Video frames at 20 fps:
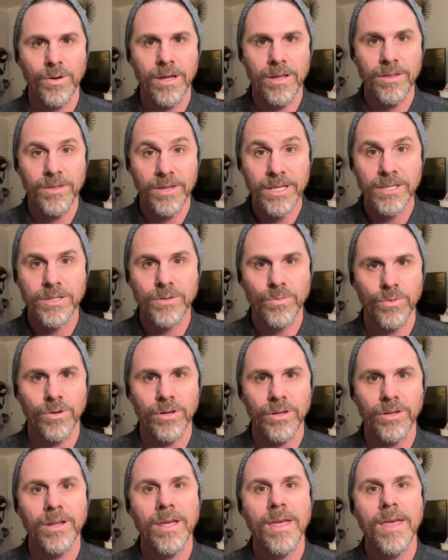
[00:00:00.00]
this
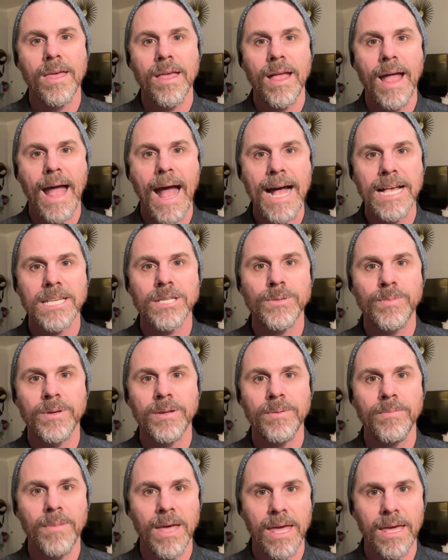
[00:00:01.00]
world has
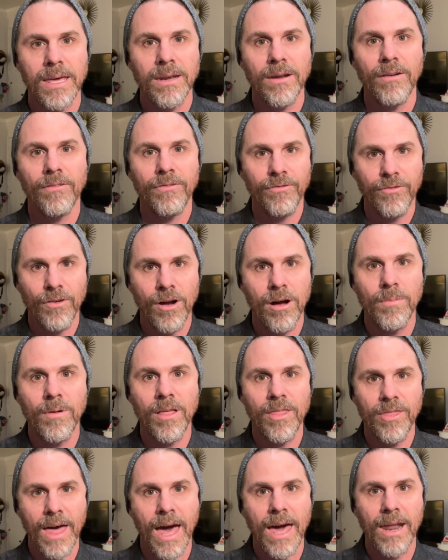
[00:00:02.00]
been made from
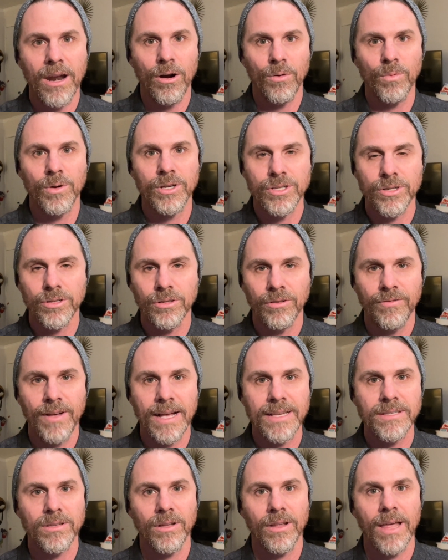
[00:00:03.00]
that original
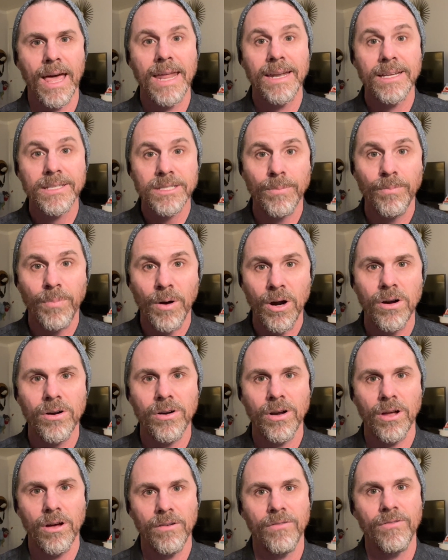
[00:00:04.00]
vessel and is a
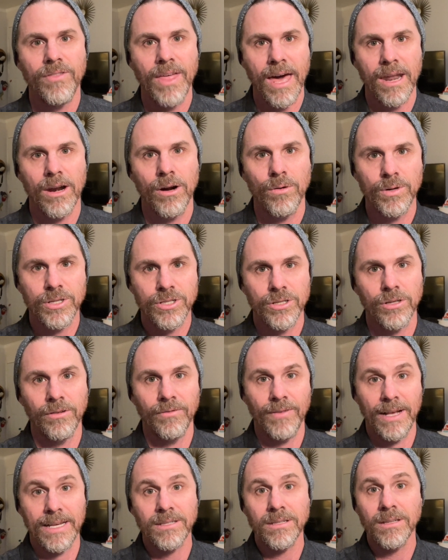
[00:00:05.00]
part of that original
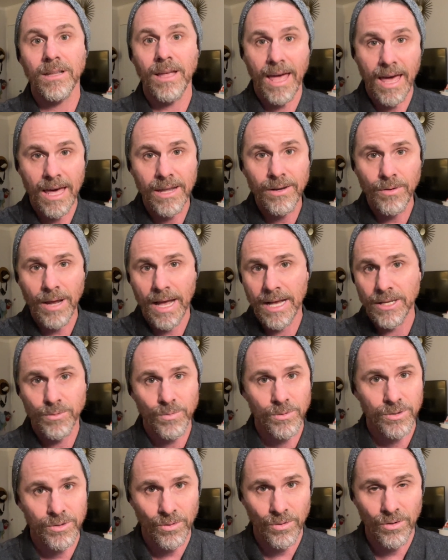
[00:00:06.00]
vessel. And as
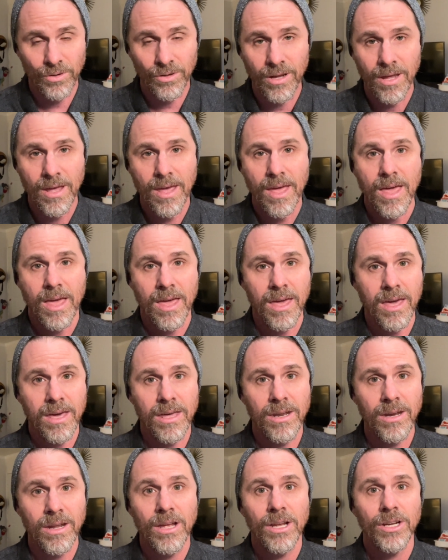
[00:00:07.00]
we're told
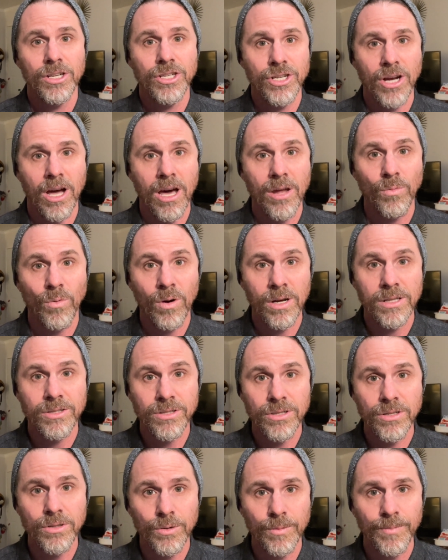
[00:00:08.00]
in John
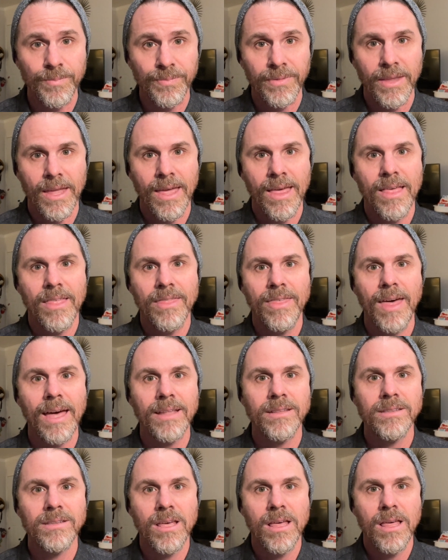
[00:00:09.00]
1:2, that